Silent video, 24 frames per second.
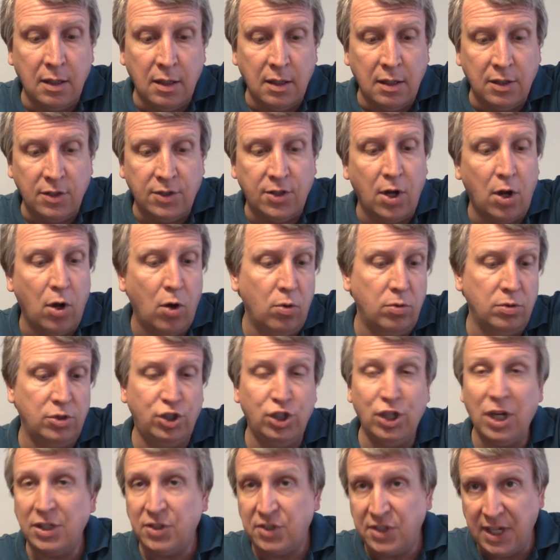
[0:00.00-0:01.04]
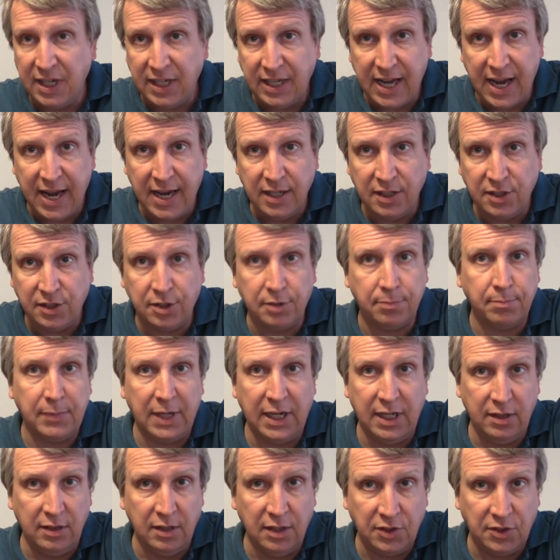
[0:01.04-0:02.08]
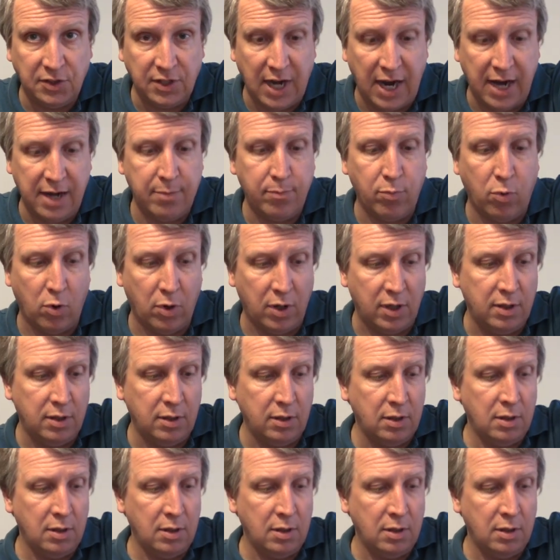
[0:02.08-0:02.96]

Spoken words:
So just in case, in the sideboard.